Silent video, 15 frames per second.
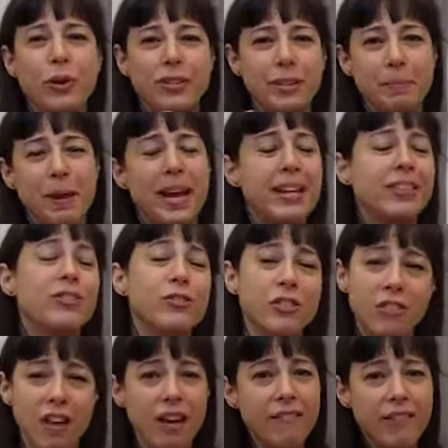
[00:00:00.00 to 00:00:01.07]
want to paint. There's
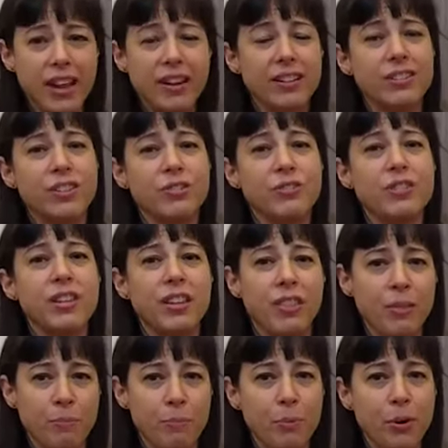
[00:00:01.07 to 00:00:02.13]
a lot of anecdotes
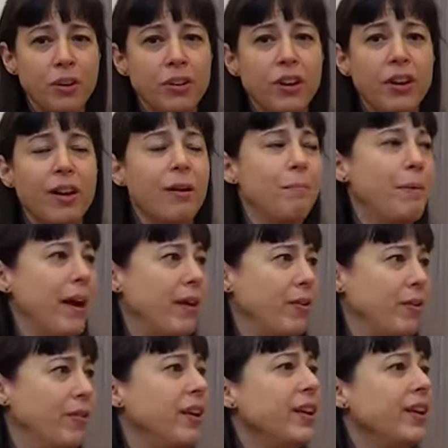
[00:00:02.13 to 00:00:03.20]
in the book
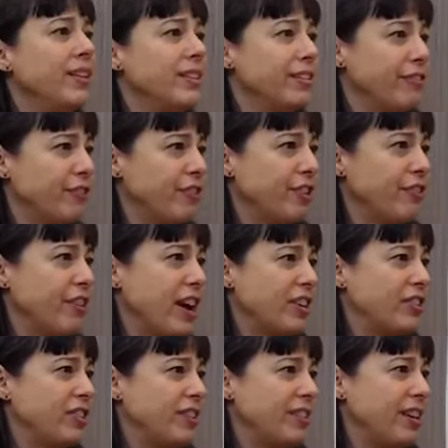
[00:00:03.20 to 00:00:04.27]
about different
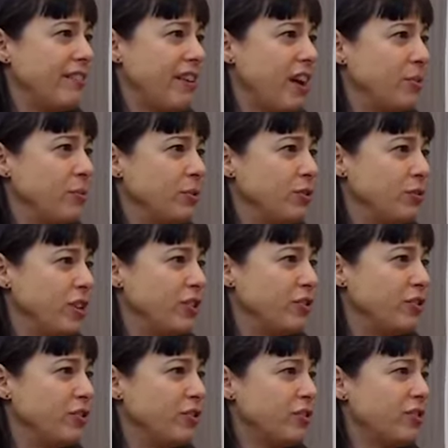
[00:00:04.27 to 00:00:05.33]
interactions that I've had with
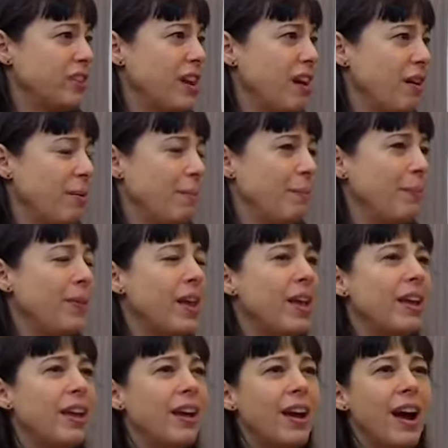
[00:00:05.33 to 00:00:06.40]
strangers.
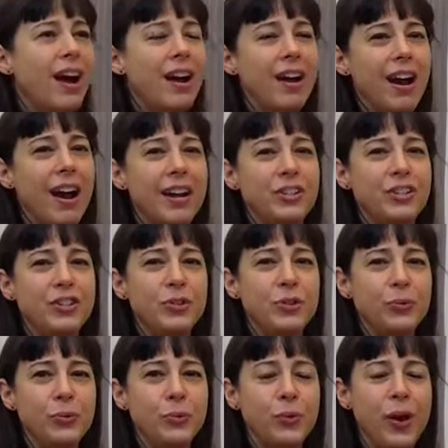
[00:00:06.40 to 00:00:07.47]
I
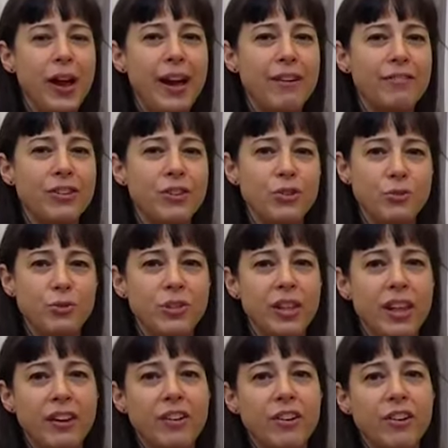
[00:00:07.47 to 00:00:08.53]
do have a
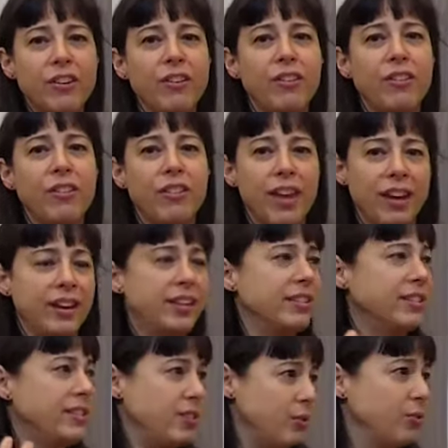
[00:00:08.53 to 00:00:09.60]
newsletter that
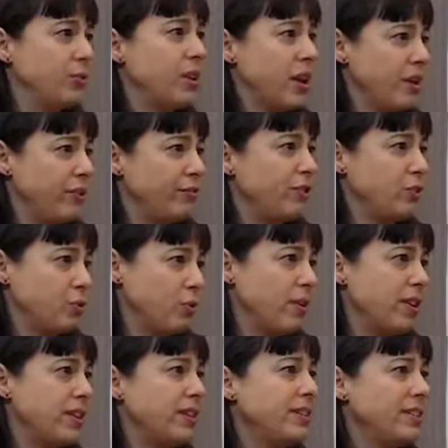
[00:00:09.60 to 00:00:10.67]
is those kind of
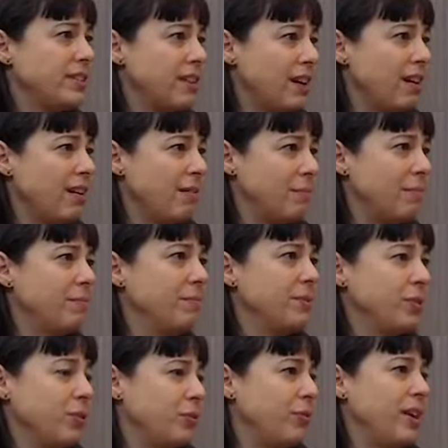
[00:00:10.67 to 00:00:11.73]
stories,
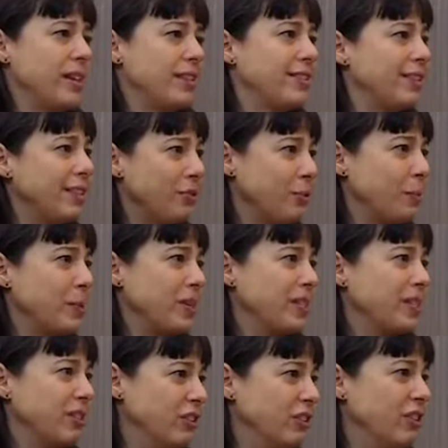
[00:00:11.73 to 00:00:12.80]
so that's another
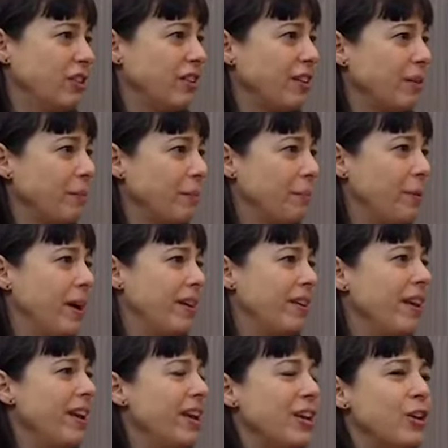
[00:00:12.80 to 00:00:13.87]
place to look. But
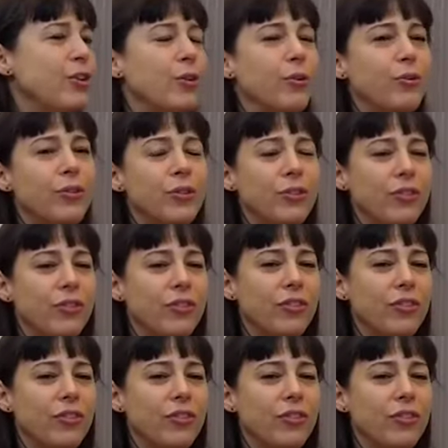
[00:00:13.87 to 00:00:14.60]
yeah, you know,